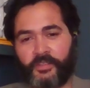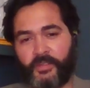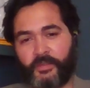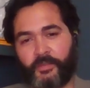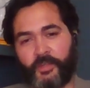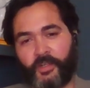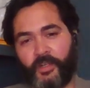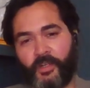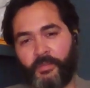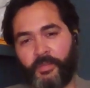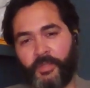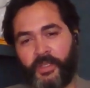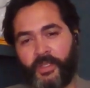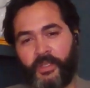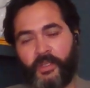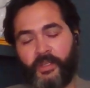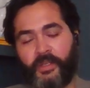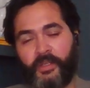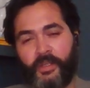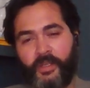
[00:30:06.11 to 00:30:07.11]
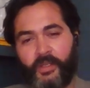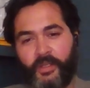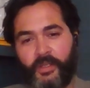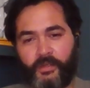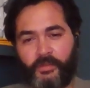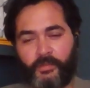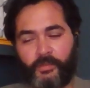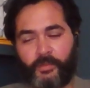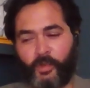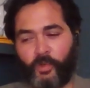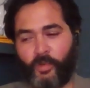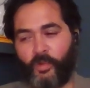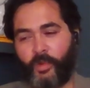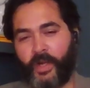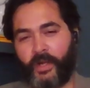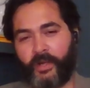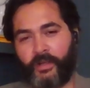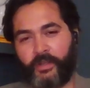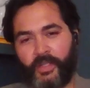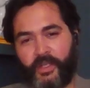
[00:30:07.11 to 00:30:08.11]
Some are going to be
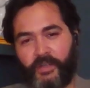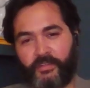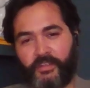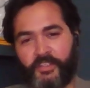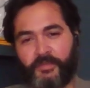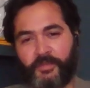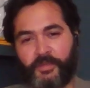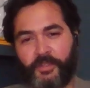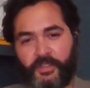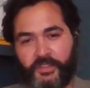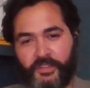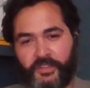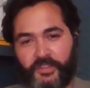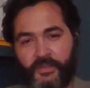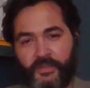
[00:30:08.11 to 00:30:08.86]
require a lot of experience.